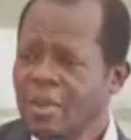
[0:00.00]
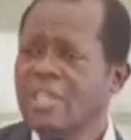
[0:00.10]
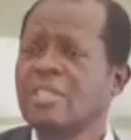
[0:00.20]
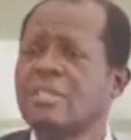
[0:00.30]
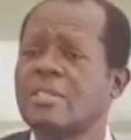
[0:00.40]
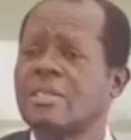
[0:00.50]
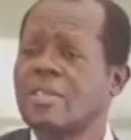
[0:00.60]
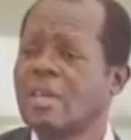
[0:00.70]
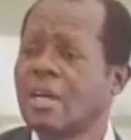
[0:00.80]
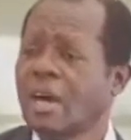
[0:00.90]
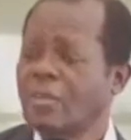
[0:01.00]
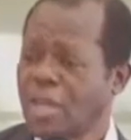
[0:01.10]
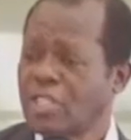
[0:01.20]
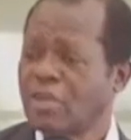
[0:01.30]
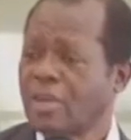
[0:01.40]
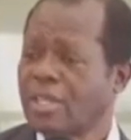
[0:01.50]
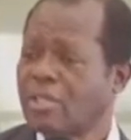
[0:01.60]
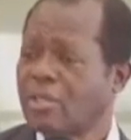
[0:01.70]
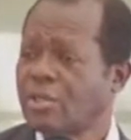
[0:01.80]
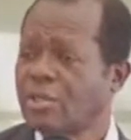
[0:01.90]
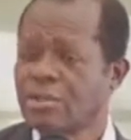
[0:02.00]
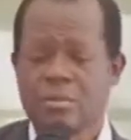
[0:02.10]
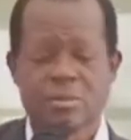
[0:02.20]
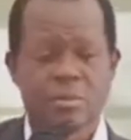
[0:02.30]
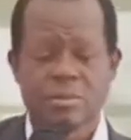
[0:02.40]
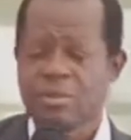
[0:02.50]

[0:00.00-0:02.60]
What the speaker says: Please make sure that you